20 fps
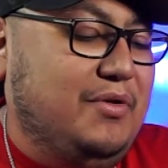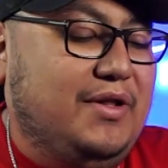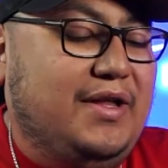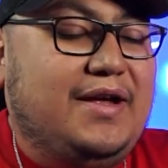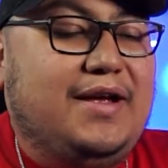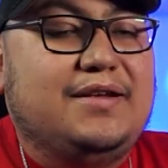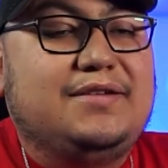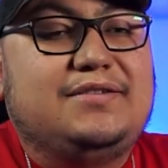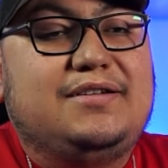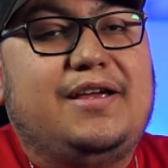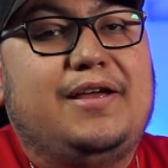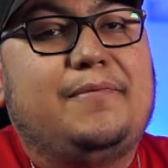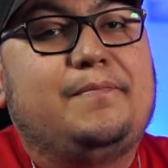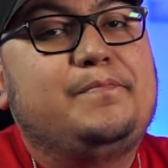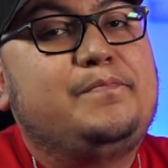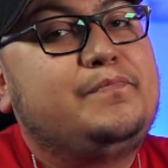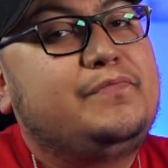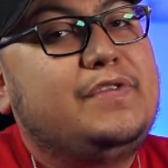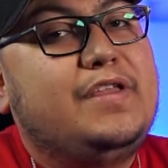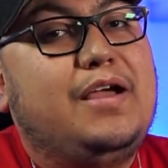But like I said,
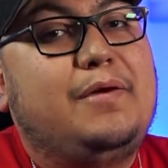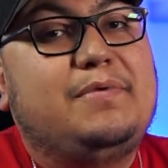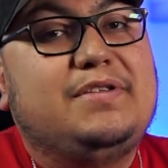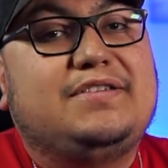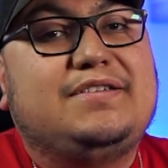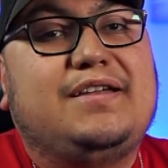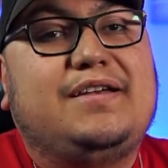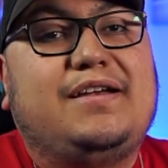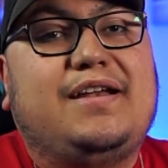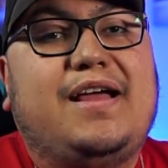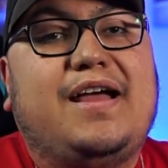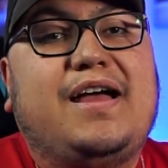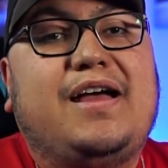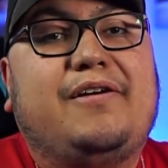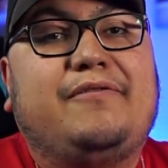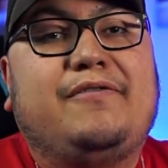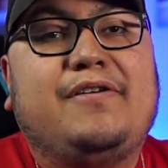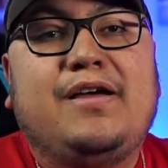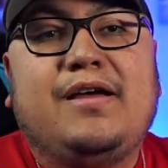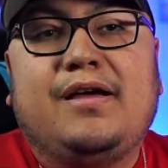I'm a
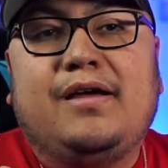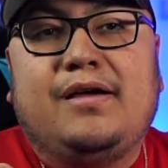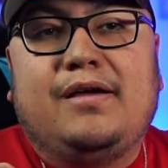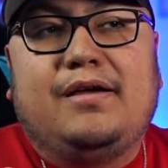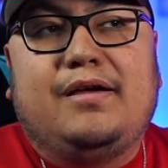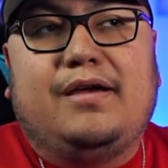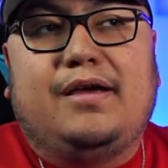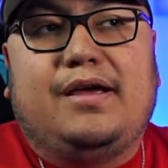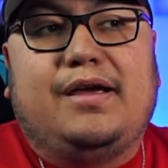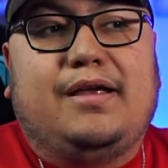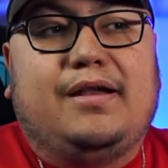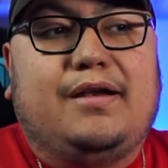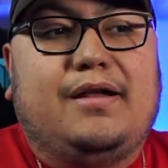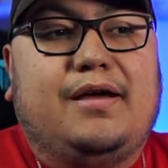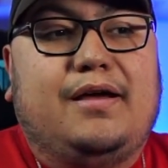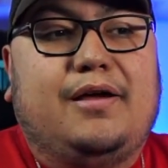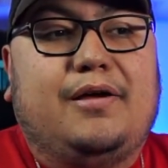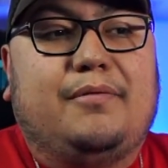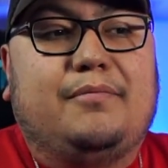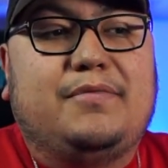10.5
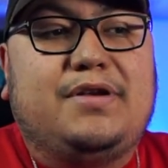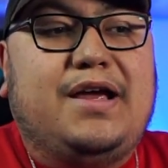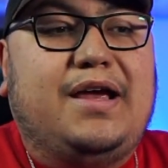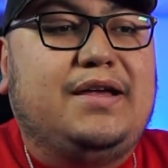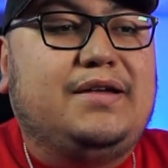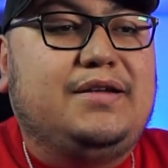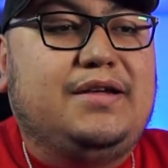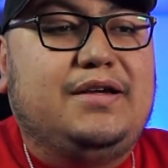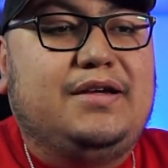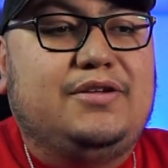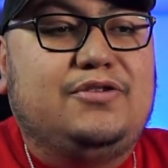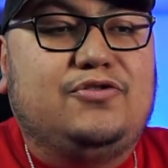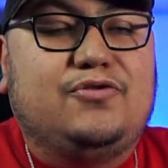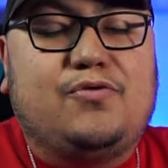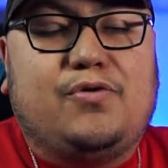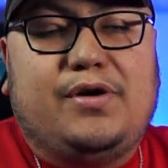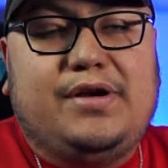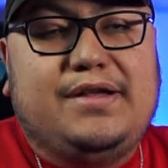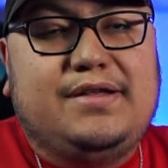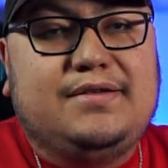and Nike
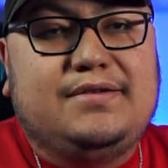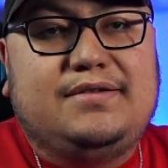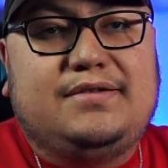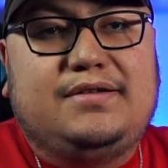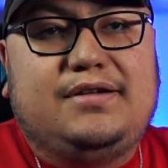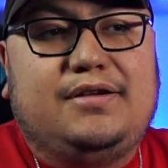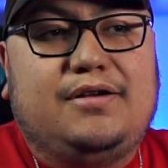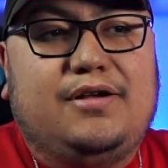Jordans,